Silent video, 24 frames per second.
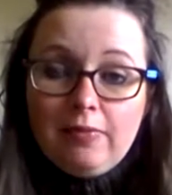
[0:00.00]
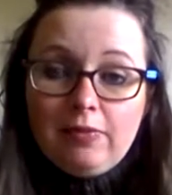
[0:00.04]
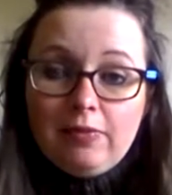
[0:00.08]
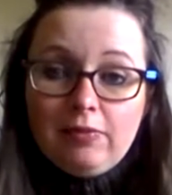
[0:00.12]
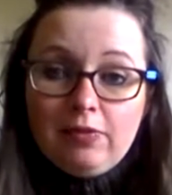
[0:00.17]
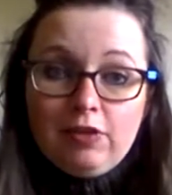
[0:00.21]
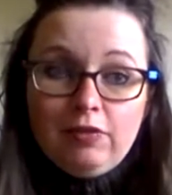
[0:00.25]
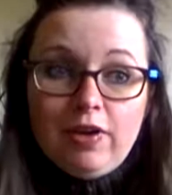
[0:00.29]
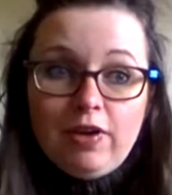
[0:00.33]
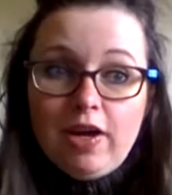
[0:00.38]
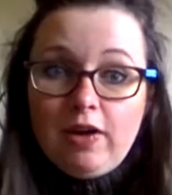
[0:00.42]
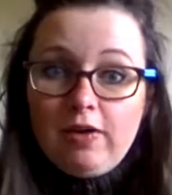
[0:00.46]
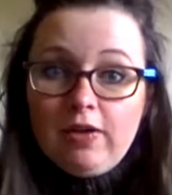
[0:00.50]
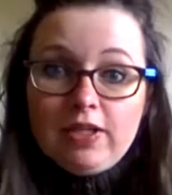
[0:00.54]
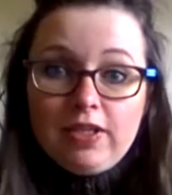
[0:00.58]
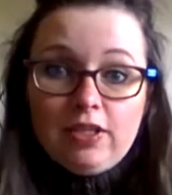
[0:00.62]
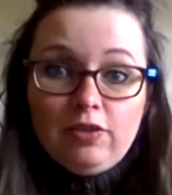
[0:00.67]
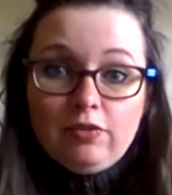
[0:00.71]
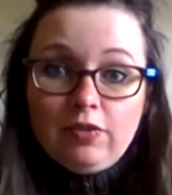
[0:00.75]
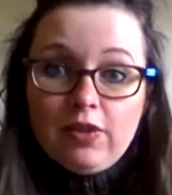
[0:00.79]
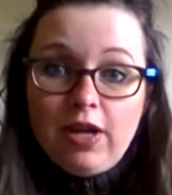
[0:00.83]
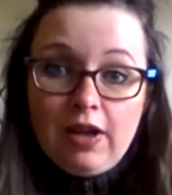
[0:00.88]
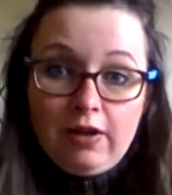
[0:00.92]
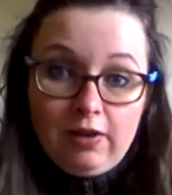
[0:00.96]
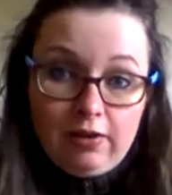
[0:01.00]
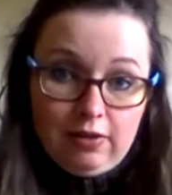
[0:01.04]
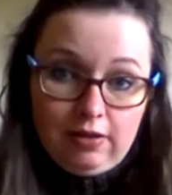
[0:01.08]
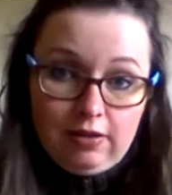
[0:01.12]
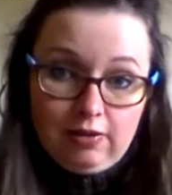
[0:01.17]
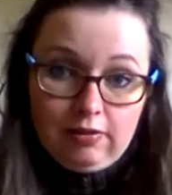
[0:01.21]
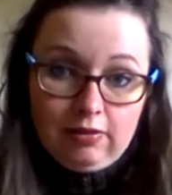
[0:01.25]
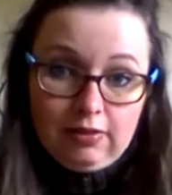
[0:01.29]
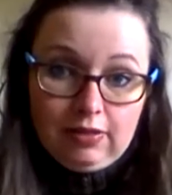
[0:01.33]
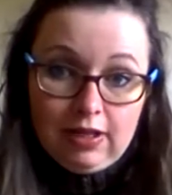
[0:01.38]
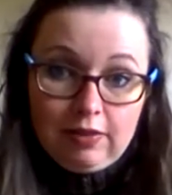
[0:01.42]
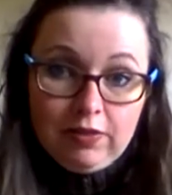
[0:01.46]
with various different
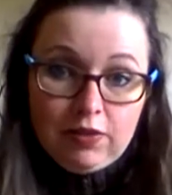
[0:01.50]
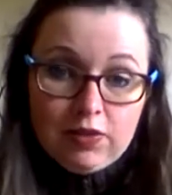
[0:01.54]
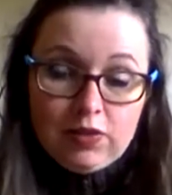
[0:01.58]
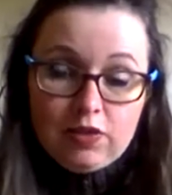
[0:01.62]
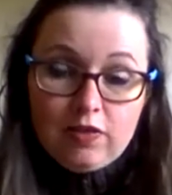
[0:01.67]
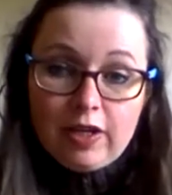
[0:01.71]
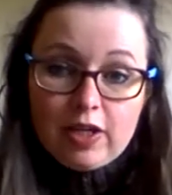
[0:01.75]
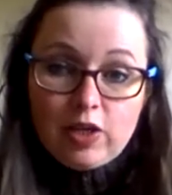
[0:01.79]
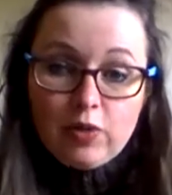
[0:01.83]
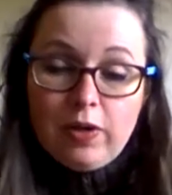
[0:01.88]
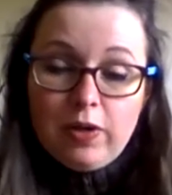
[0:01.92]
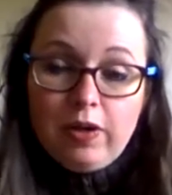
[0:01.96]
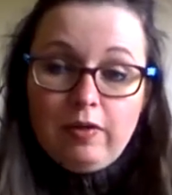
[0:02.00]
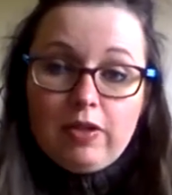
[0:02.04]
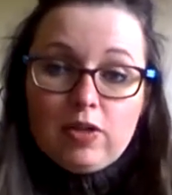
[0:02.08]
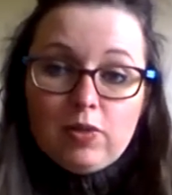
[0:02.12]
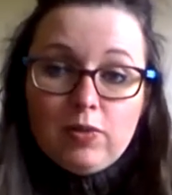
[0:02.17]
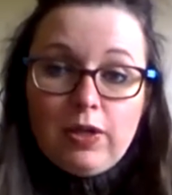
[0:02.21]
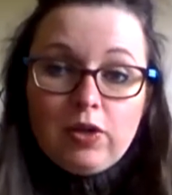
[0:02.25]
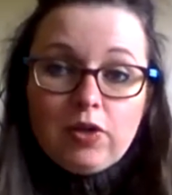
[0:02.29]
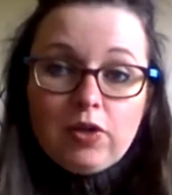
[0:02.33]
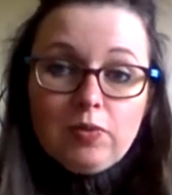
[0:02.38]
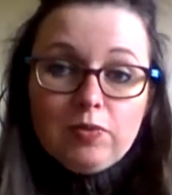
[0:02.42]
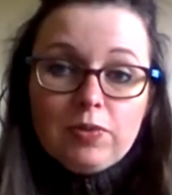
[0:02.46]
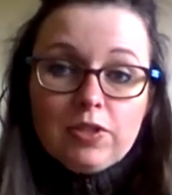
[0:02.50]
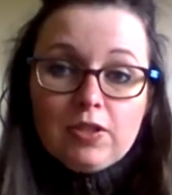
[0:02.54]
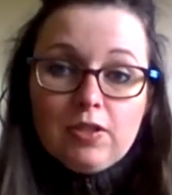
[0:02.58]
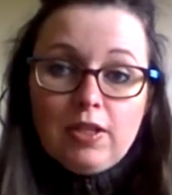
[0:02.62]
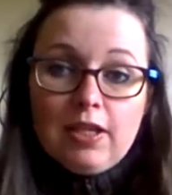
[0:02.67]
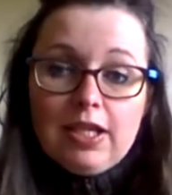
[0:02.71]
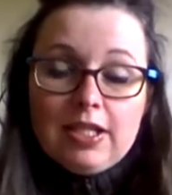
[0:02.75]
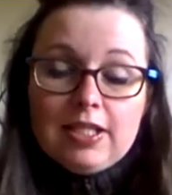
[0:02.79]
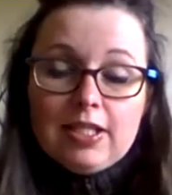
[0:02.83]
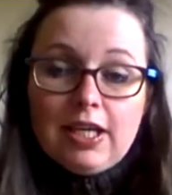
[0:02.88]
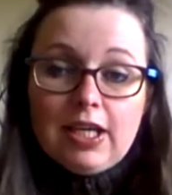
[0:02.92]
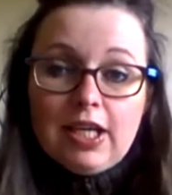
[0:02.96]
levels of experience when it comes to
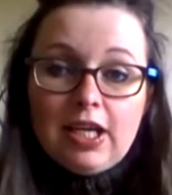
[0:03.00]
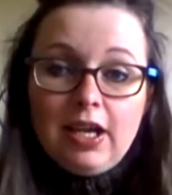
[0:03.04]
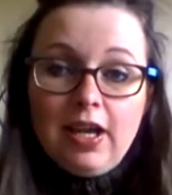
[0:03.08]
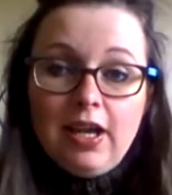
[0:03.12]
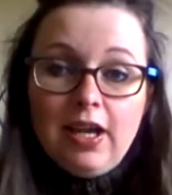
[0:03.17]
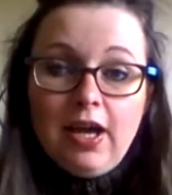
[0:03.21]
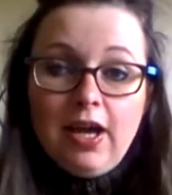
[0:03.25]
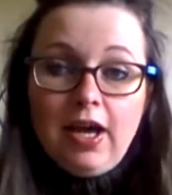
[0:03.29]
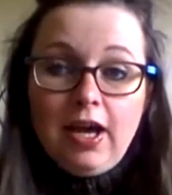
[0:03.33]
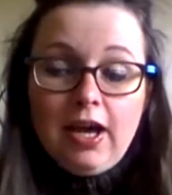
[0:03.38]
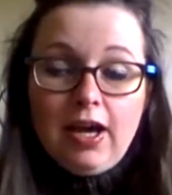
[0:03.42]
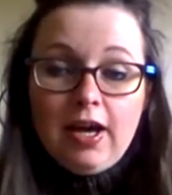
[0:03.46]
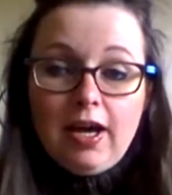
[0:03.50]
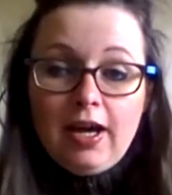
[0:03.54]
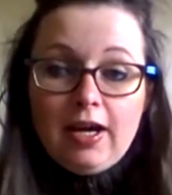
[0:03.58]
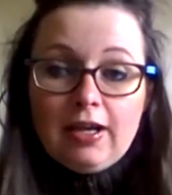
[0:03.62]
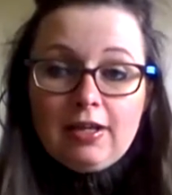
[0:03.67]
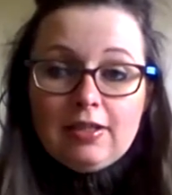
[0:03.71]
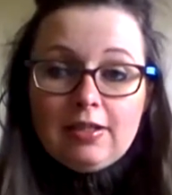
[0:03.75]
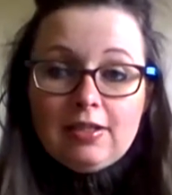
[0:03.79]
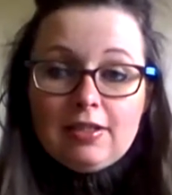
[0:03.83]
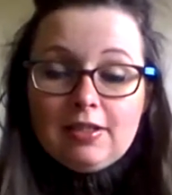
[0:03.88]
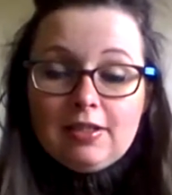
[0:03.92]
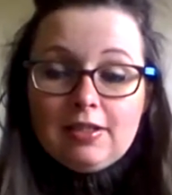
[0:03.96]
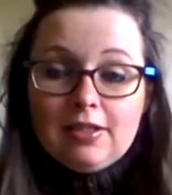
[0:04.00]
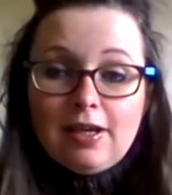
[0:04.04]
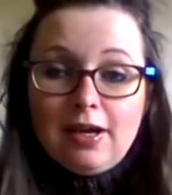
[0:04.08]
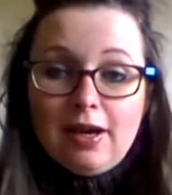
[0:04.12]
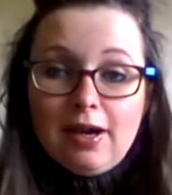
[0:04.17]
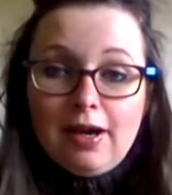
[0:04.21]
knitting, and